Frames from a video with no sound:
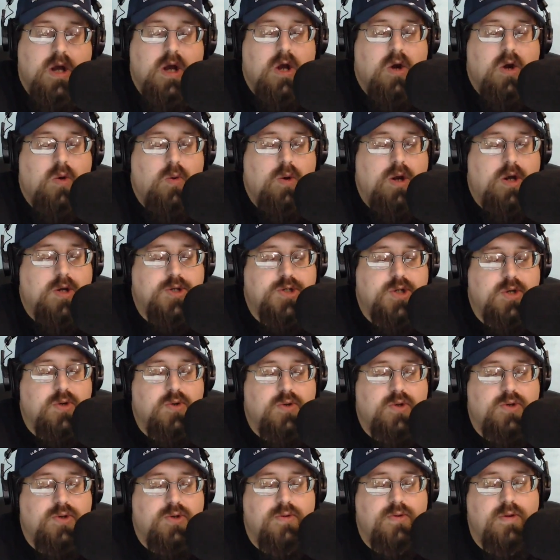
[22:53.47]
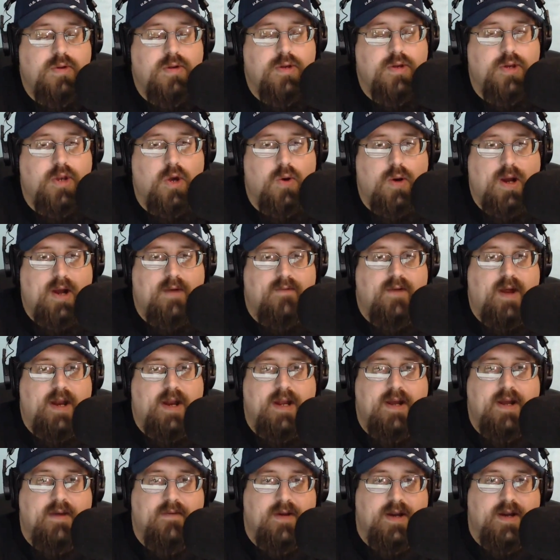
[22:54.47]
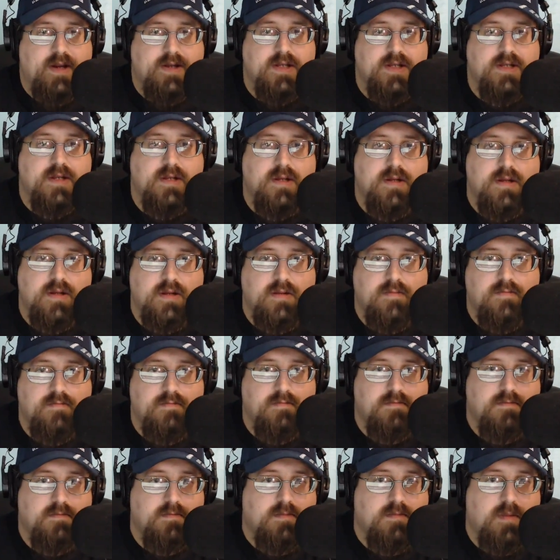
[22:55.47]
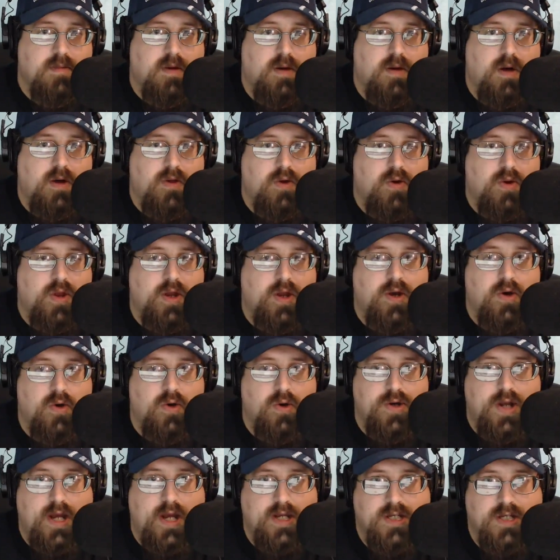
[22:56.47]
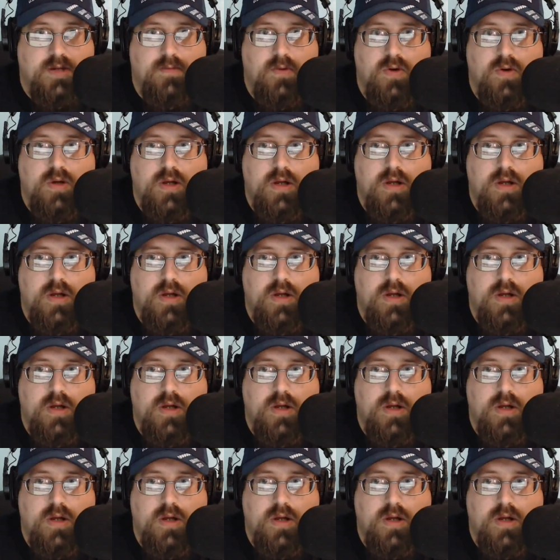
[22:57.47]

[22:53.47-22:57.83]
We also don't have any evidence other than her testimony.